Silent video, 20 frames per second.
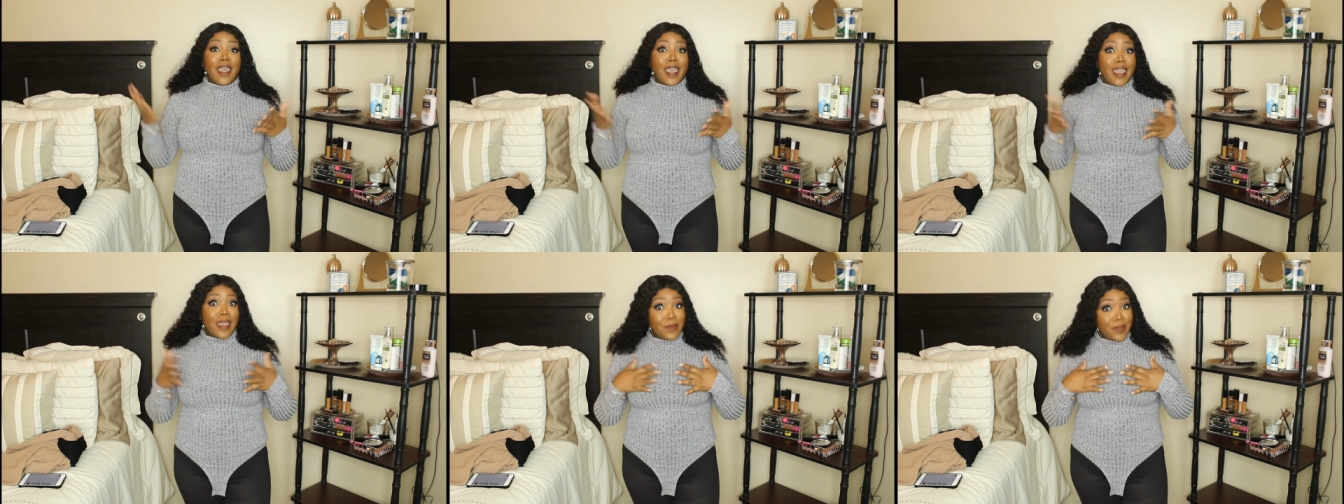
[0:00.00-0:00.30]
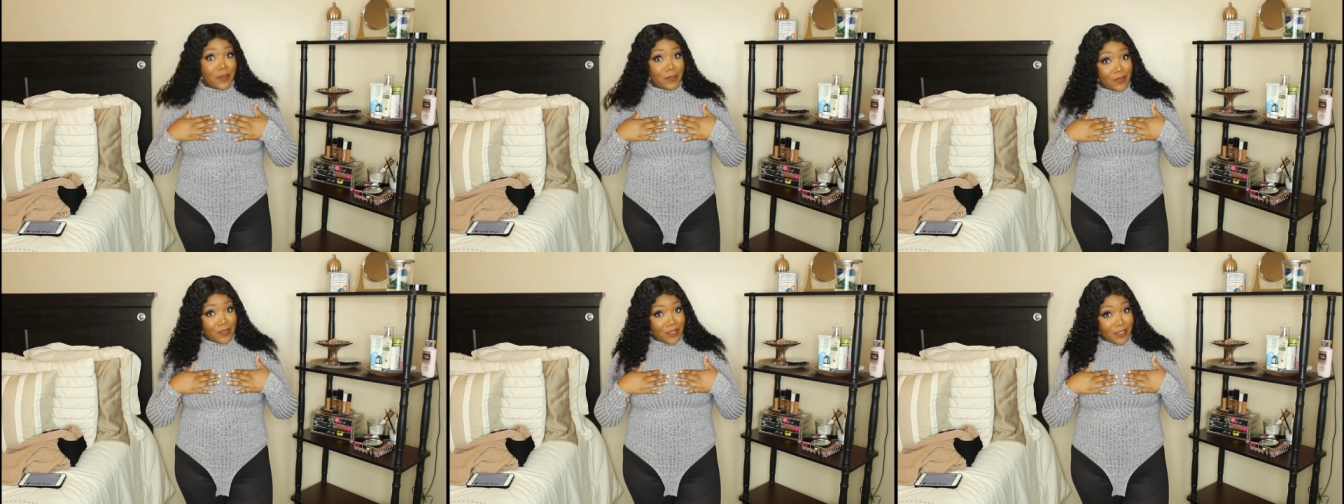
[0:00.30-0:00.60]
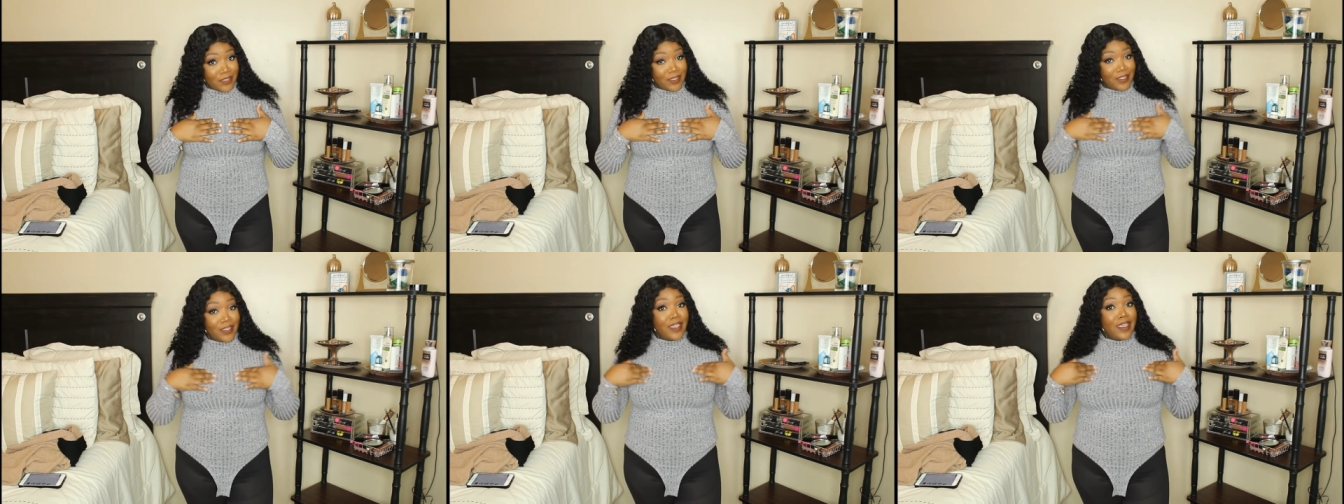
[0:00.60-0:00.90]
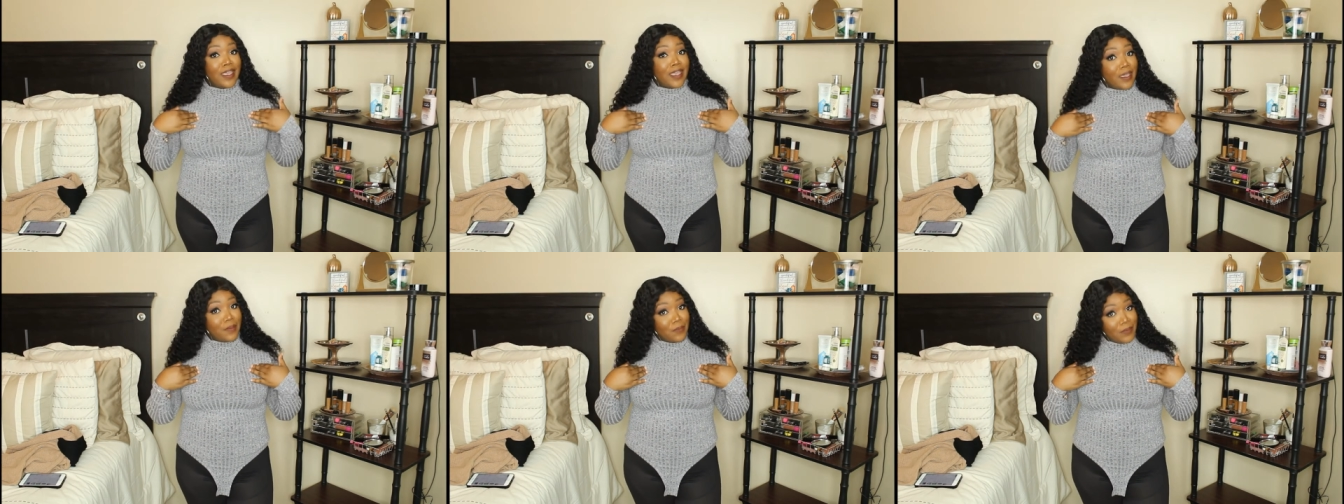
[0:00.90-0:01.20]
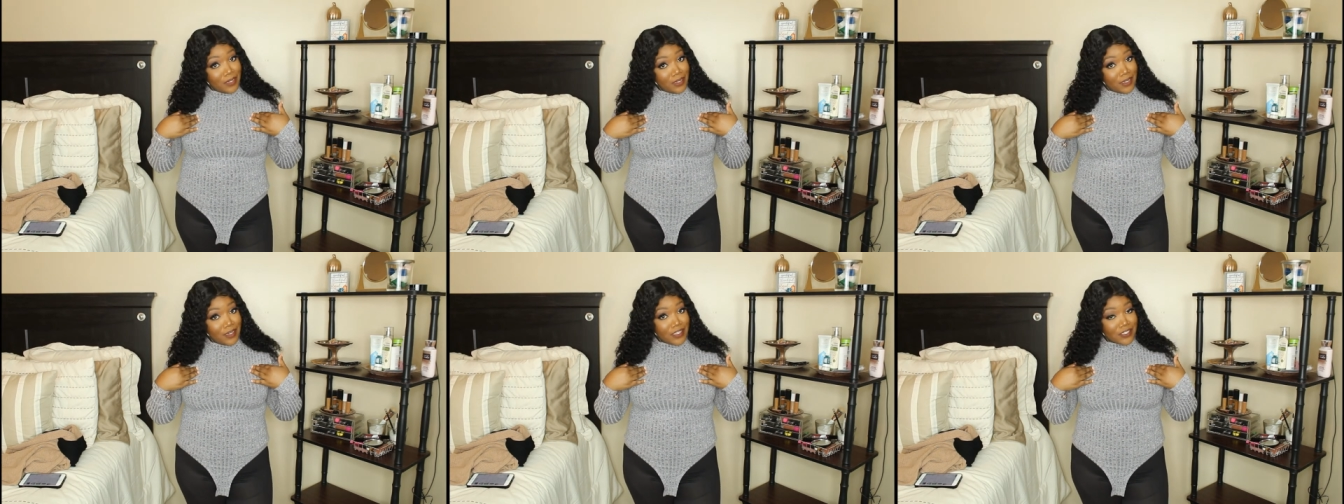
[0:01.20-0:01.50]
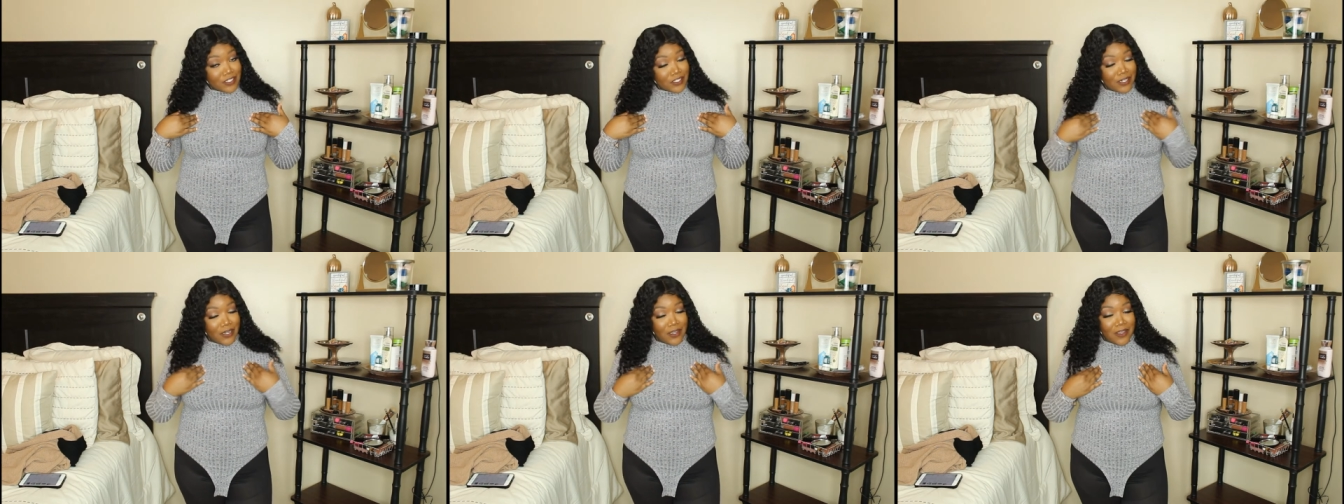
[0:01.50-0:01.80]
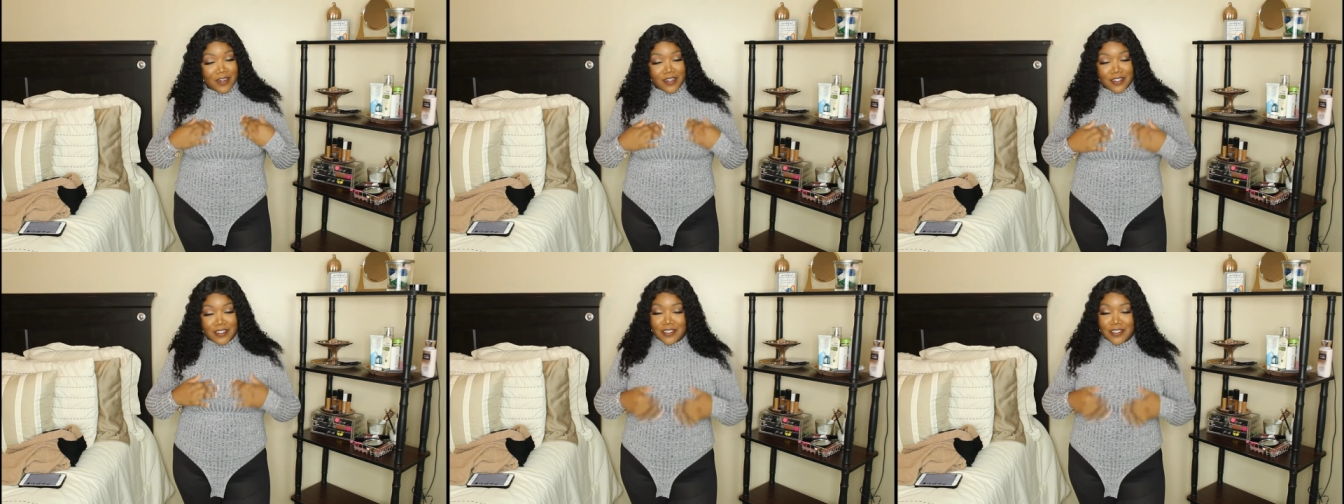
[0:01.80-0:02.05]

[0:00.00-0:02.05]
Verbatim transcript: I've been an extra large.